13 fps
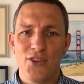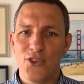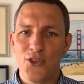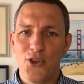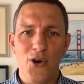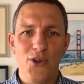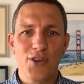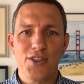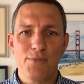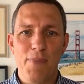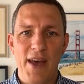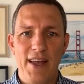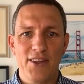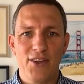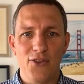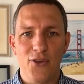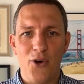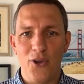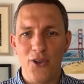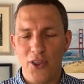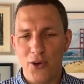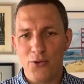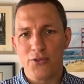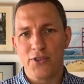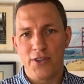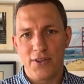Don't spend on all
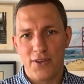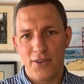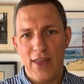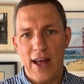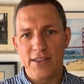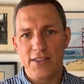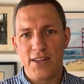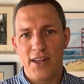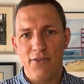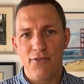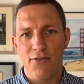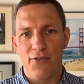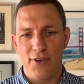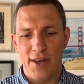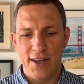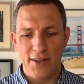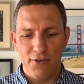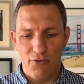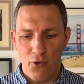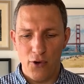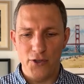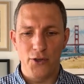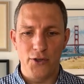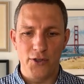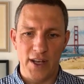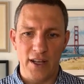that stuff and force
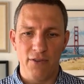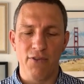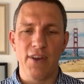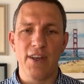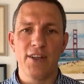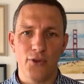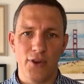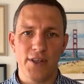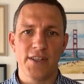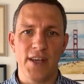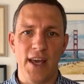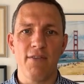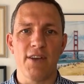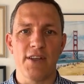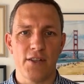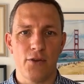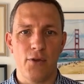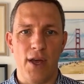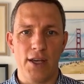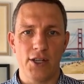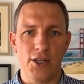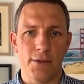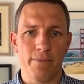yourself into the saving situation.